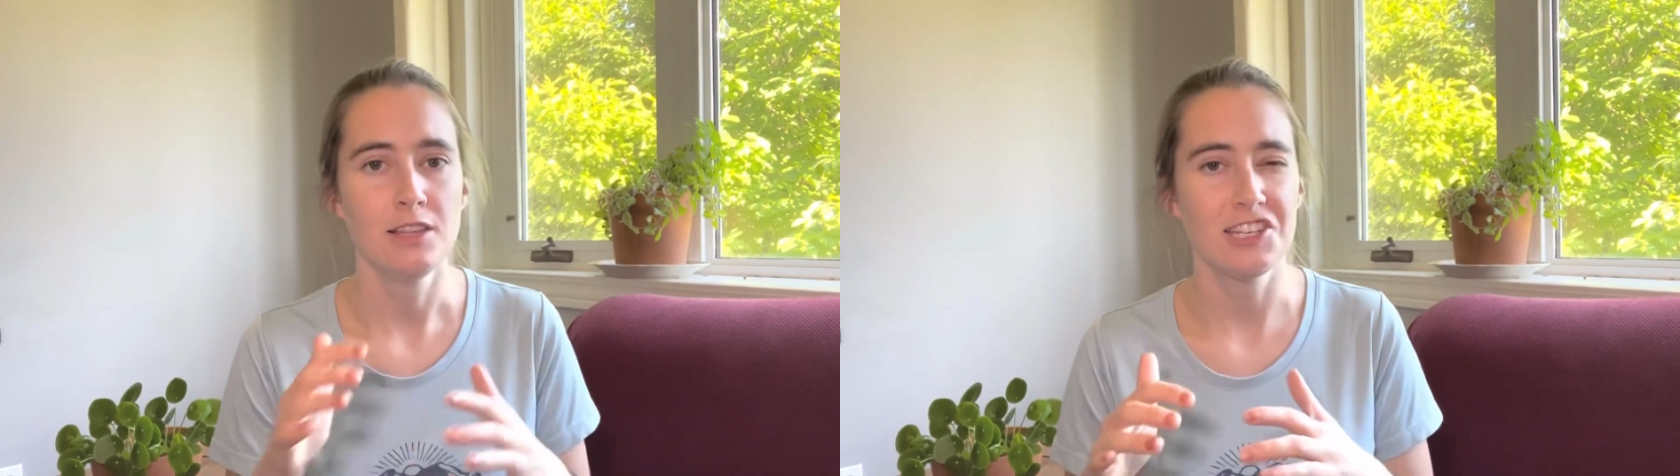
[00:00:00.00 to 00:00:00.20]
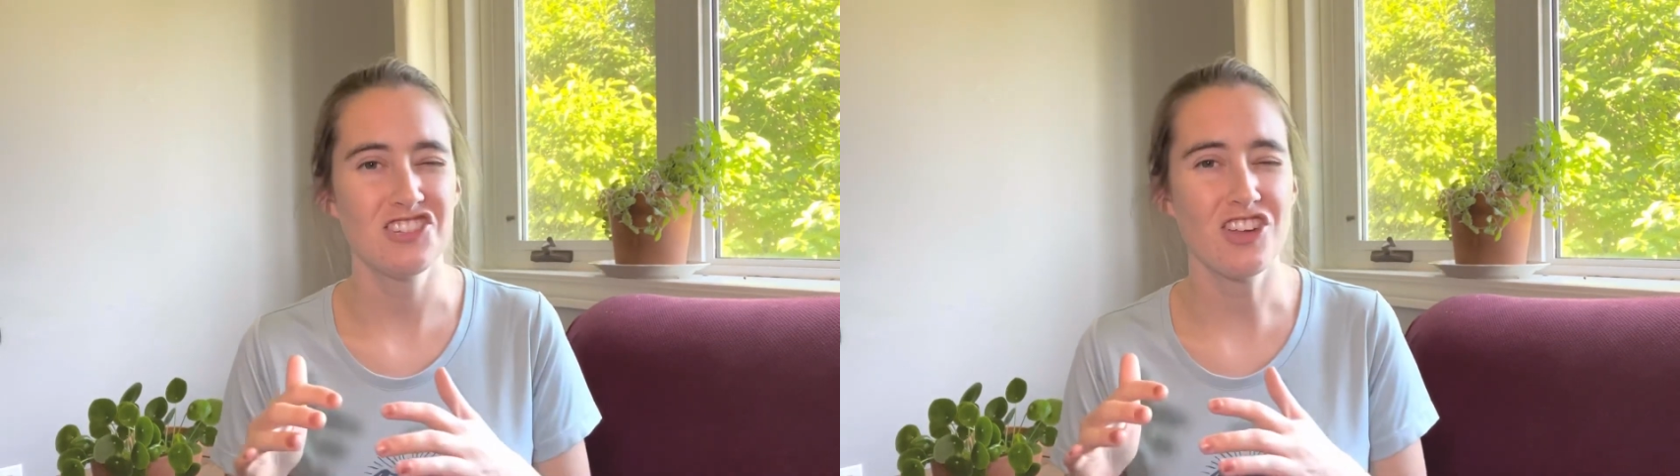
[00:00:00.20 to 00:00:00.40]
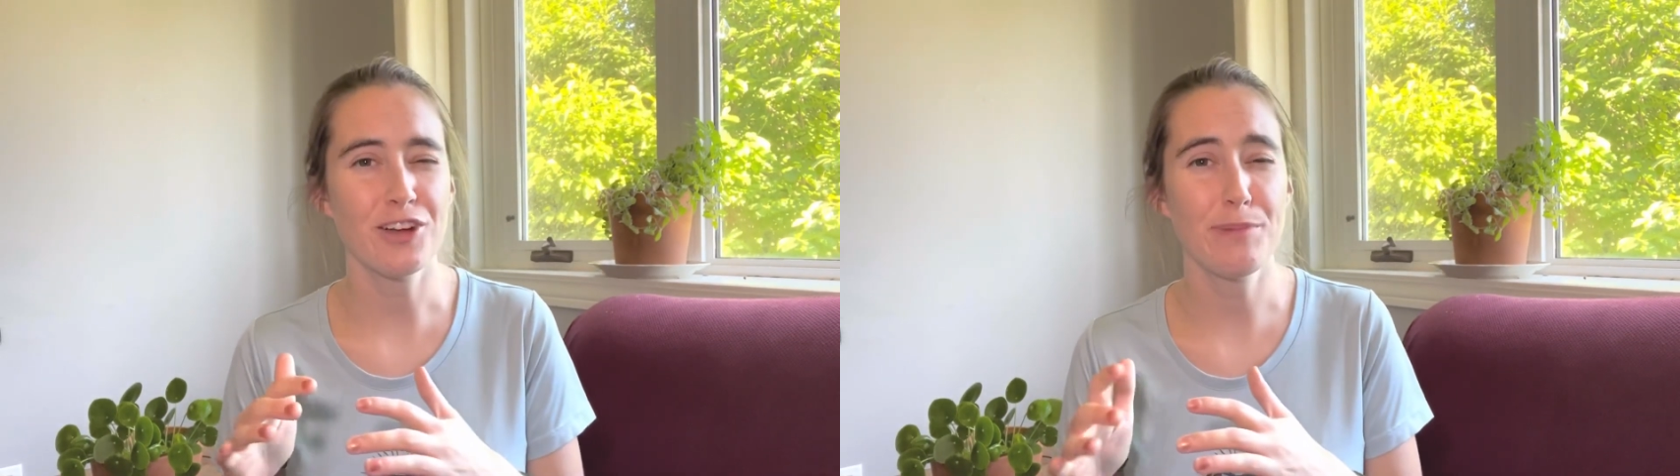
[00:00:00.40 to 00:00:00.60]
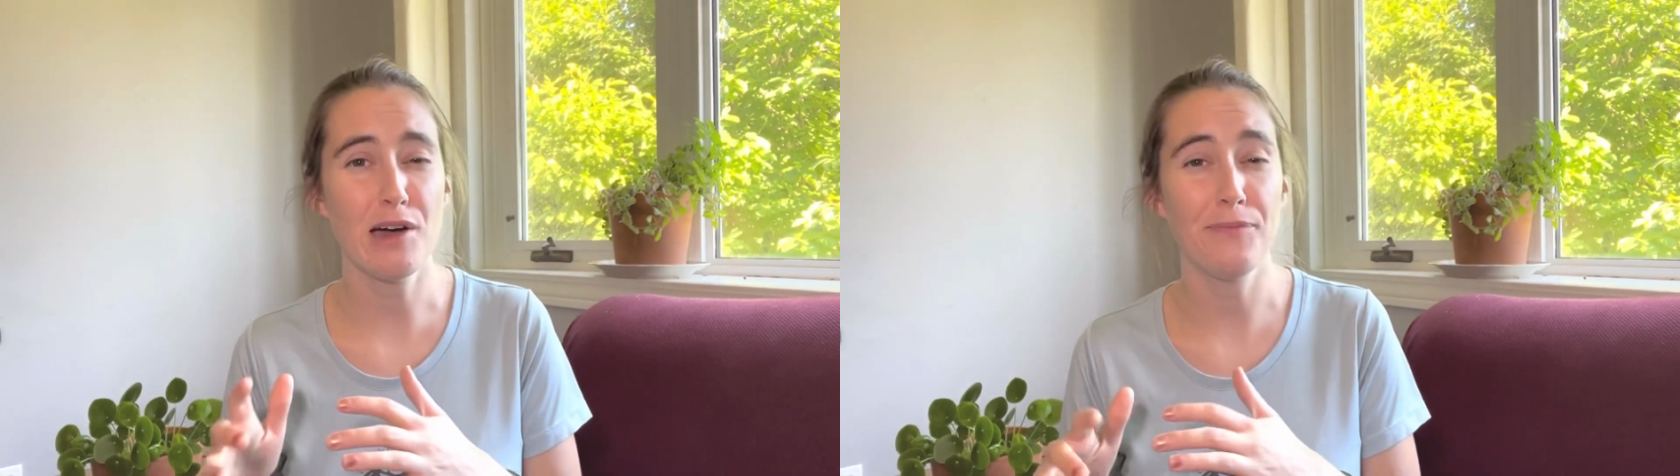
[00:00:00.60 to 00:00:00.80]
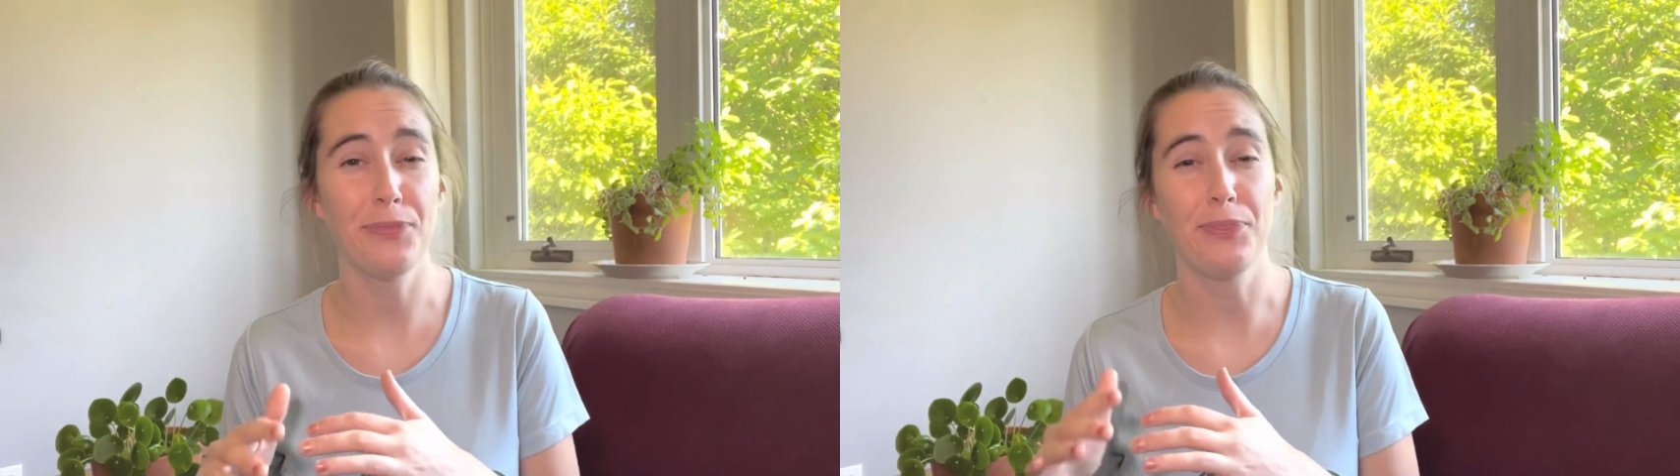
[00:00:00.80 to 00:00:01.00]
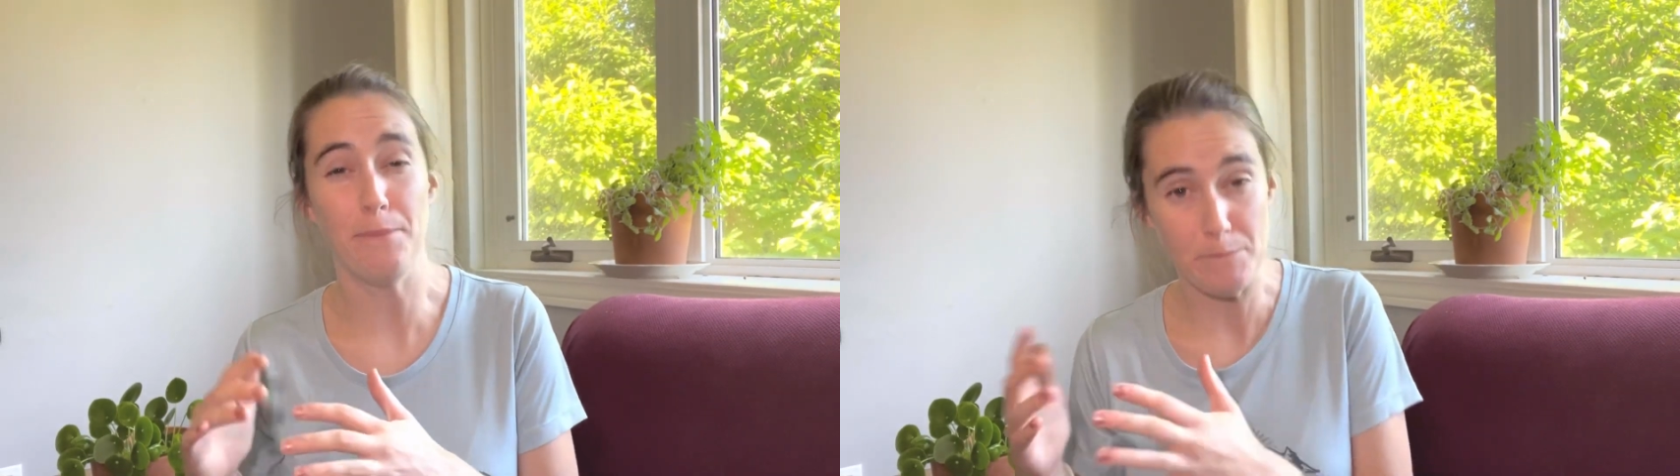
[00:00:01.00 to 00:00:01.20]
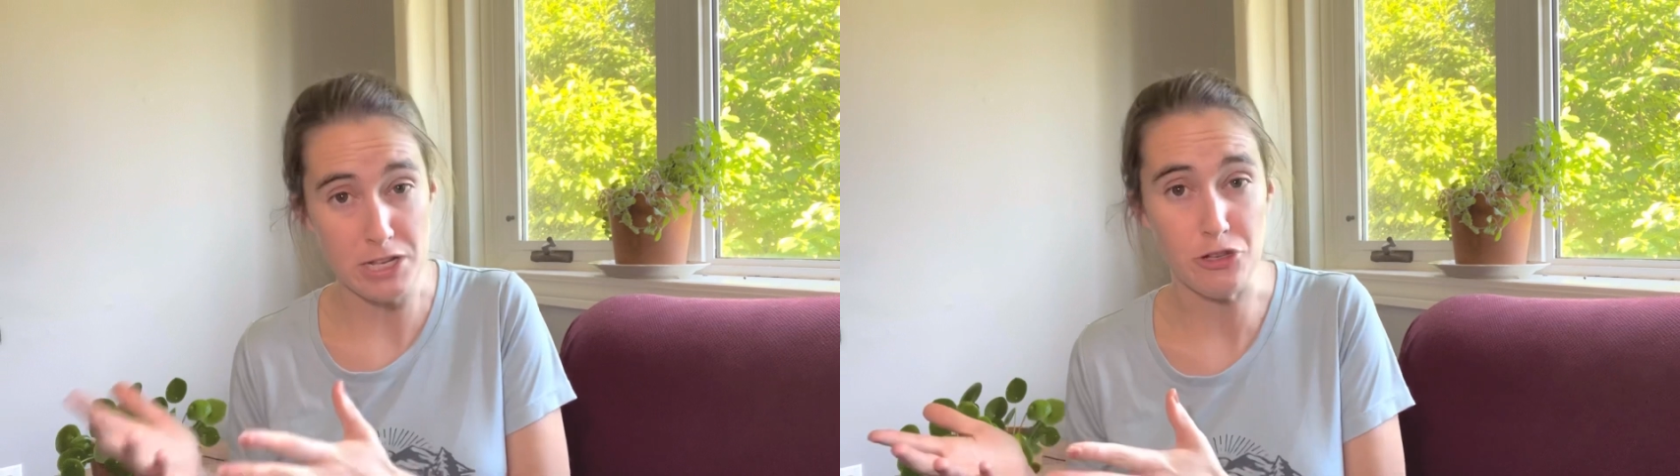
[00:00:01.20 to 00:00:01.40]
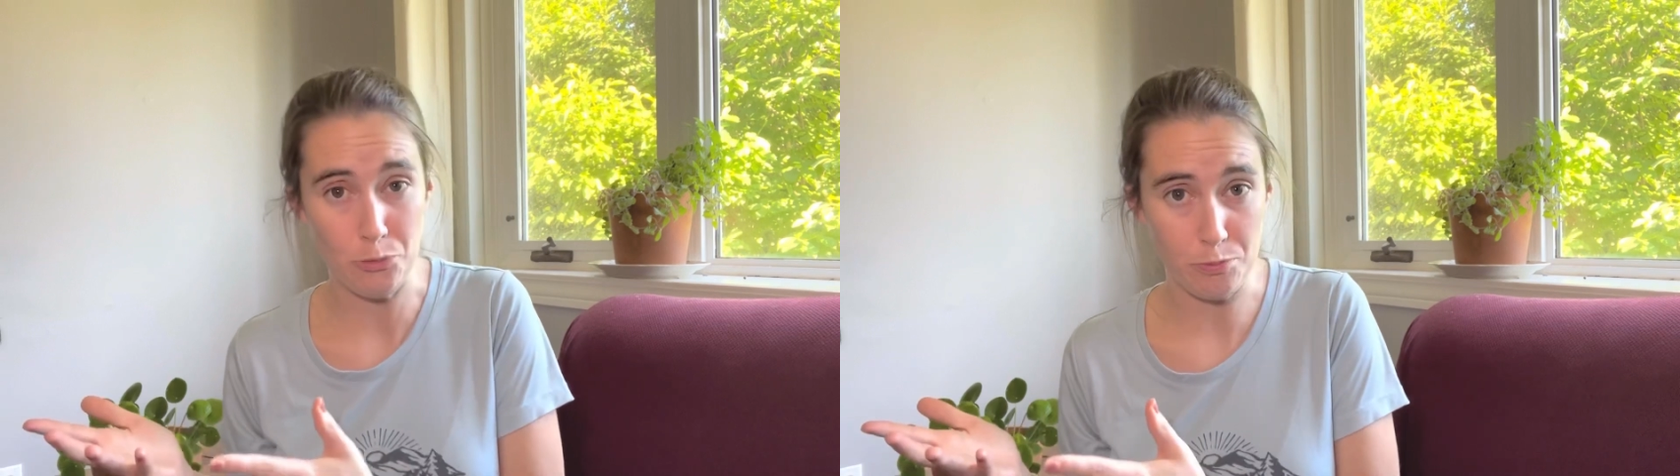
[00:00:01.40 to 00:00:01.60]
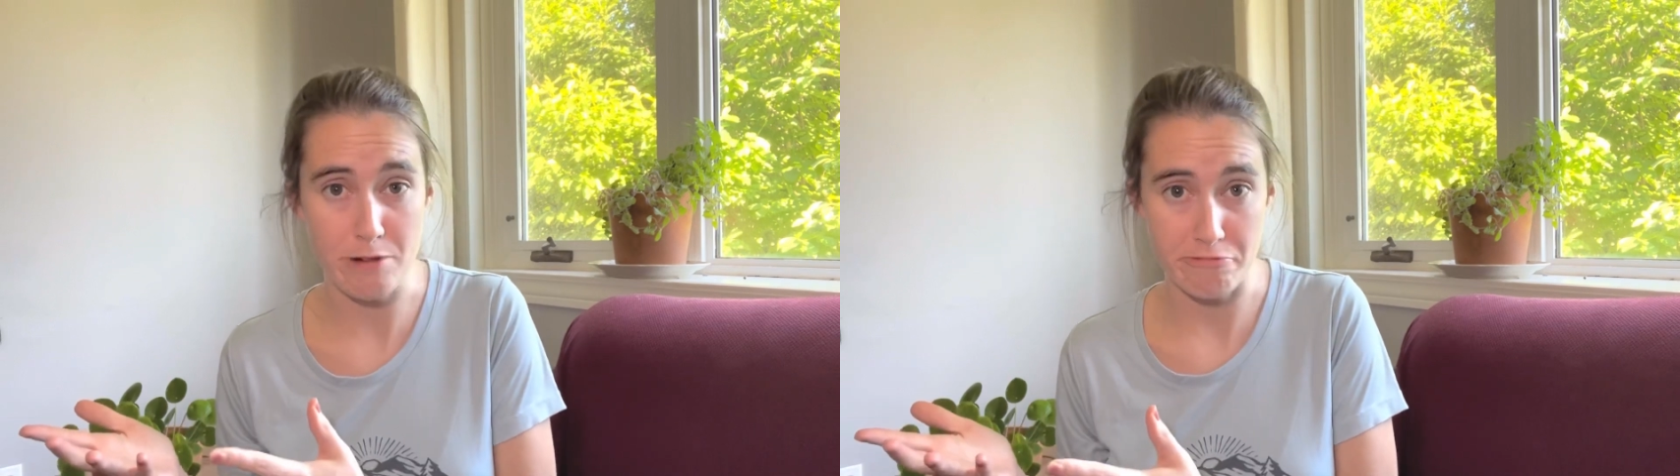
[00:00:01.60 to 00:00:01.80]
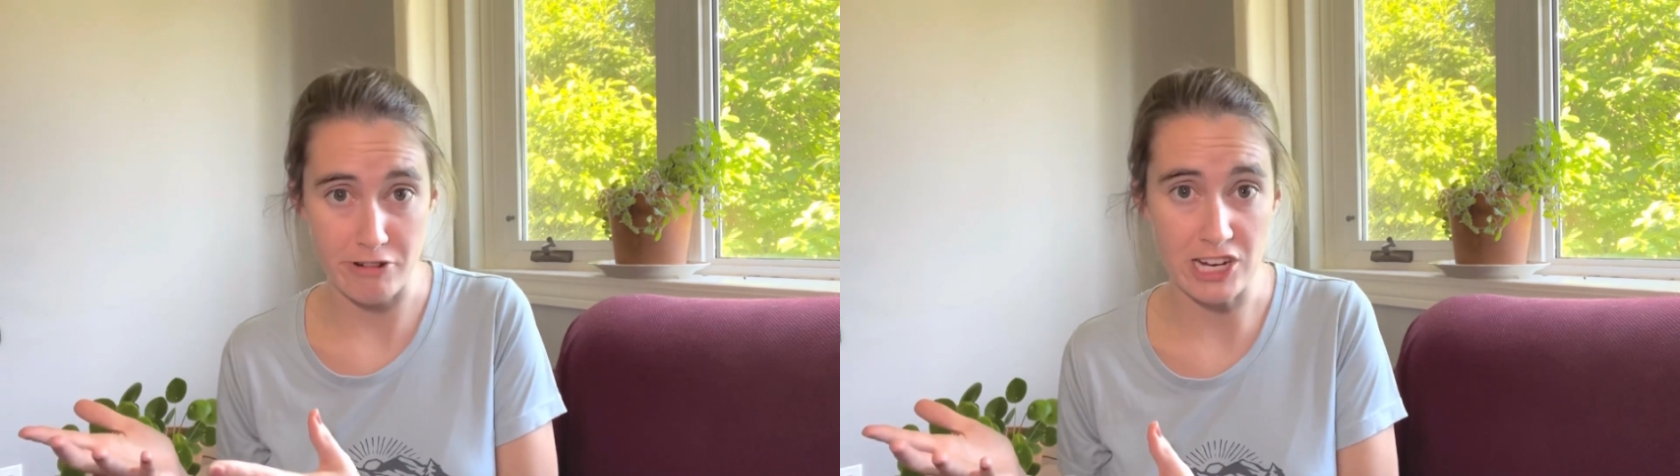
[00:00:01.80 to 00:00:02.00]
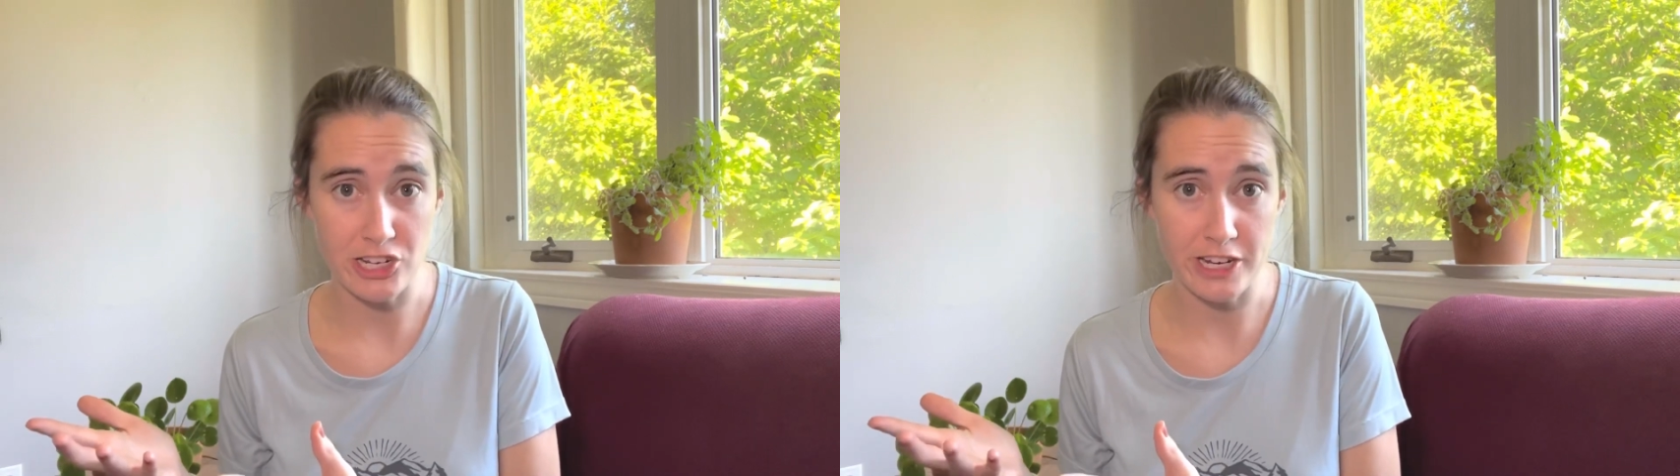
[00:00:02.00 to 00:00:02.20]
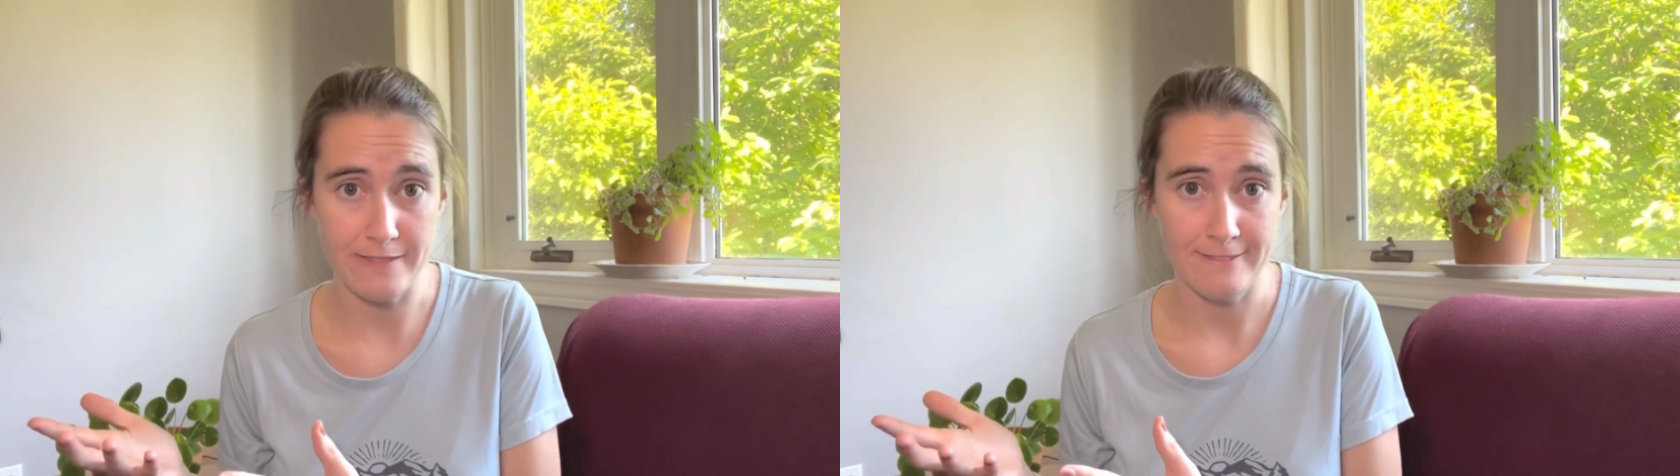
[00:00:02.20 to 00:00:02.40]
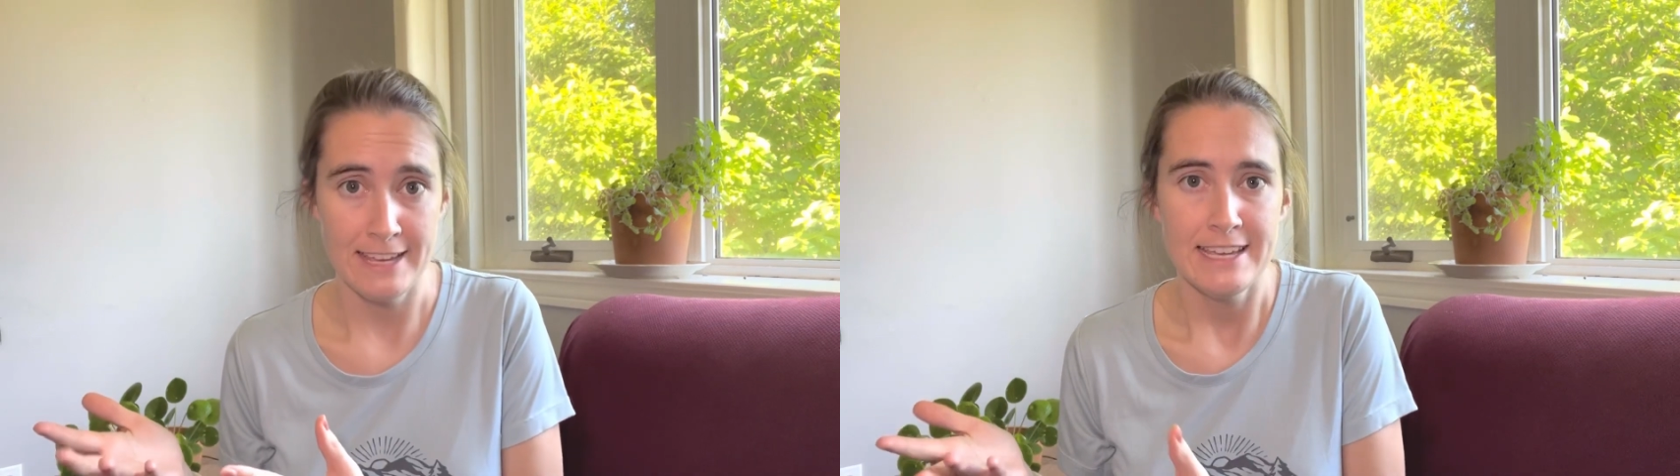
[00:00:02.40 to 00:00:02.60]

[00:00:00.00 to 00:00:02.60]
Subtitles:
let's talk about the mental preparation.